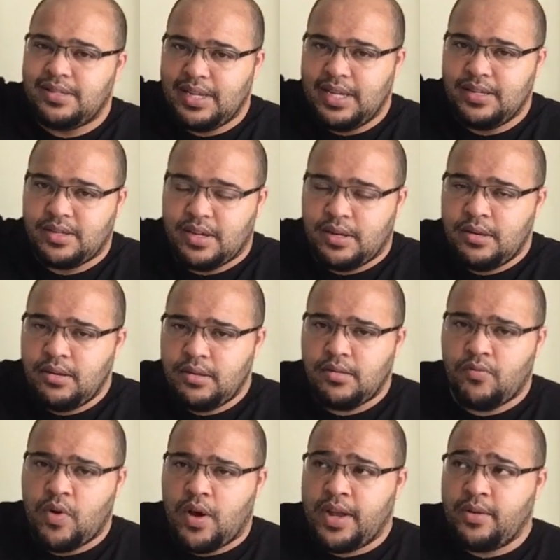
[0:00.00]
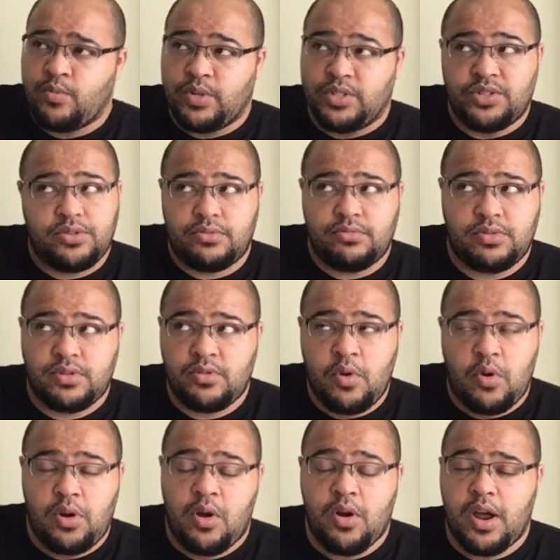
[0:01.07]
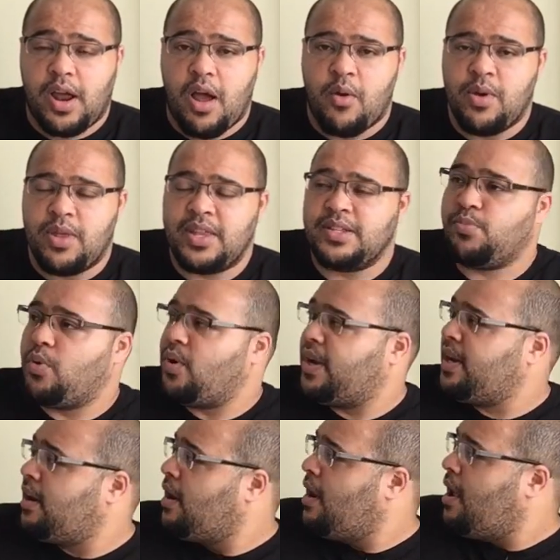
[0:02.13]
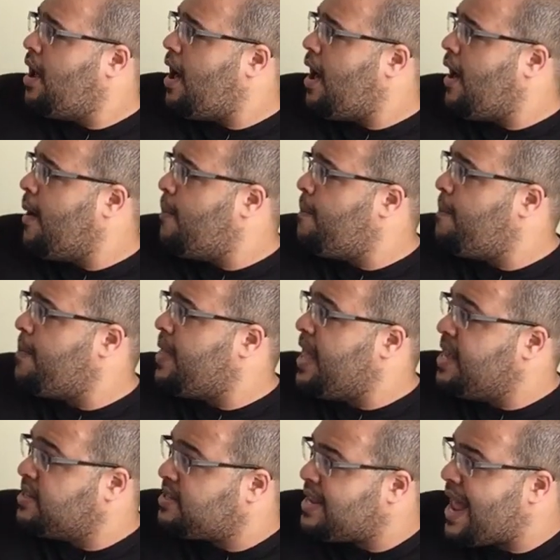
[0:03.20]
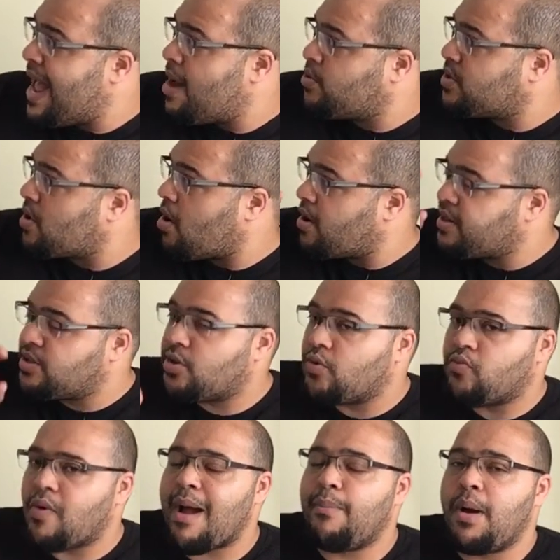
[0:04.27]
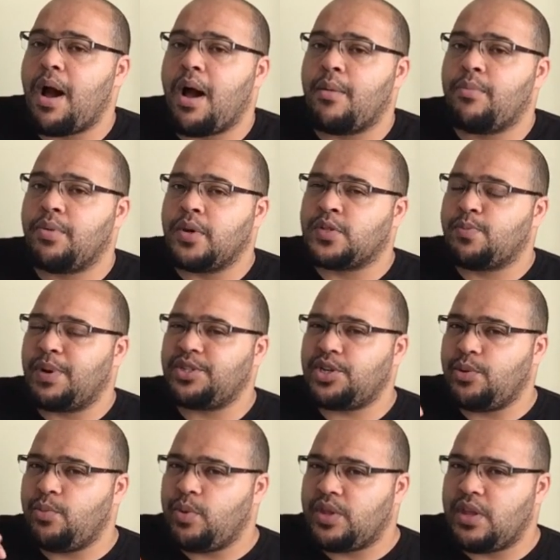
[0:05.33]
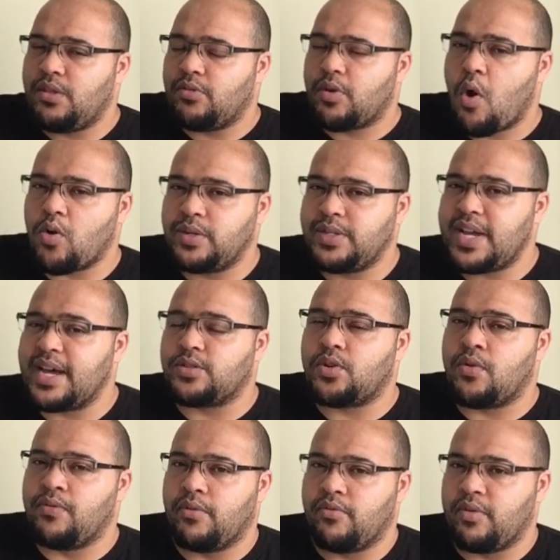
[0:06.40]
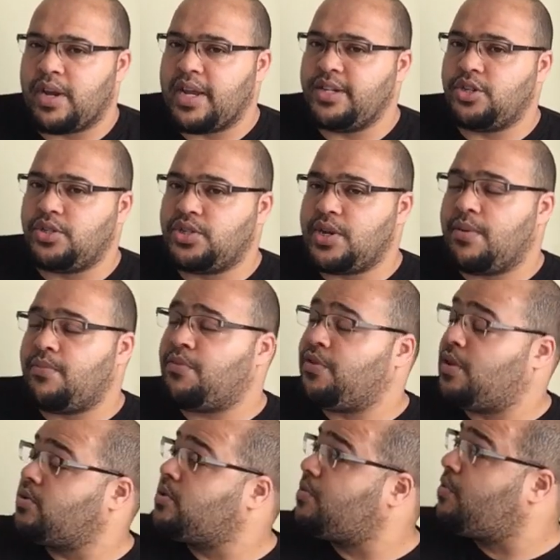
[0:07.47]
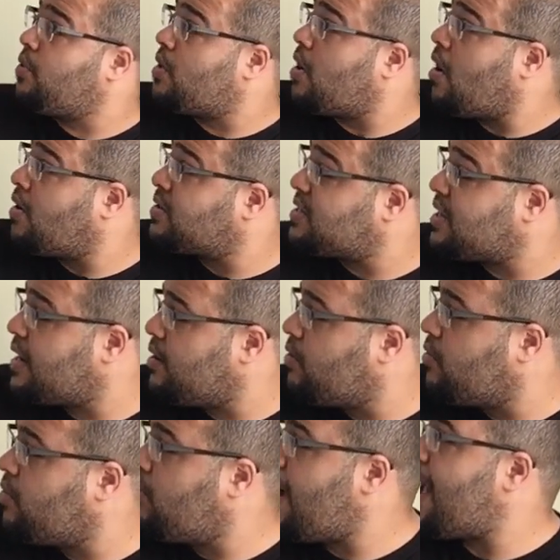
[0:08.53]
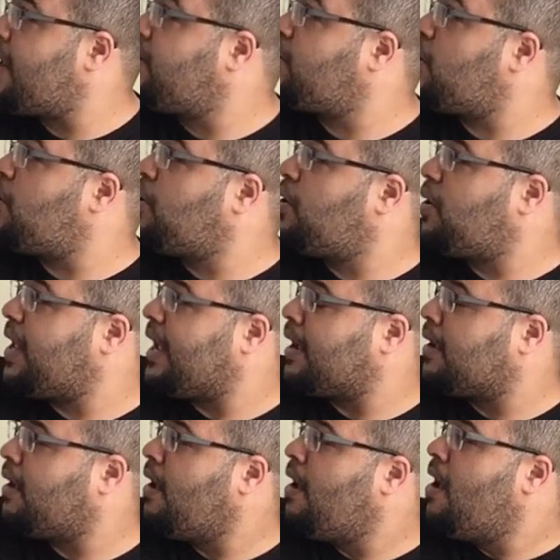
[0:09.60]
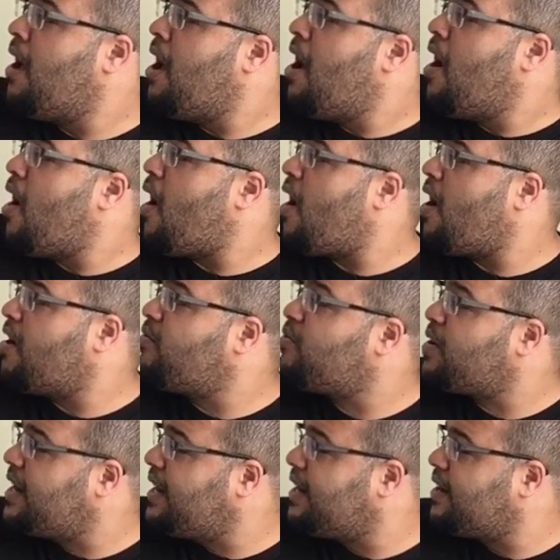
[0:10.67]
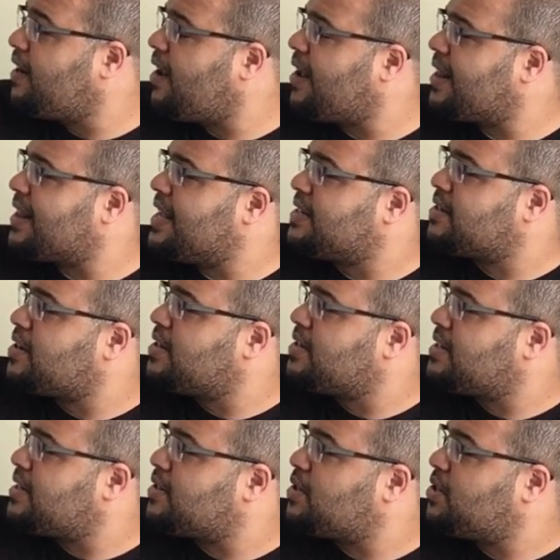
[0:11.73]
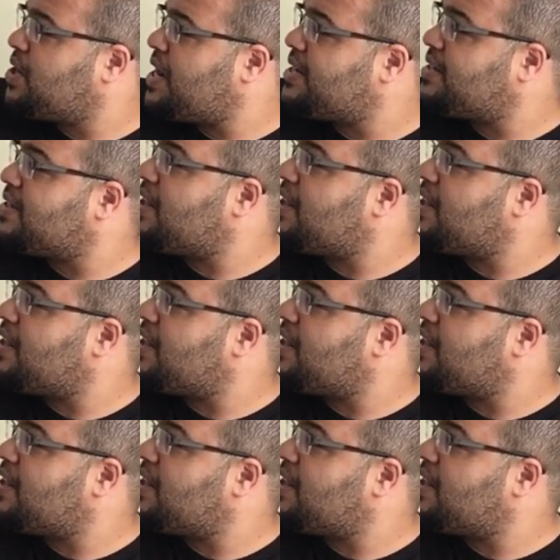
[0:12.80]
season, right, which was not long ago at this point, um, is now starting to wrap up, especially within the context of a relationship. For those of you that are single and looking, I really like this because it suggests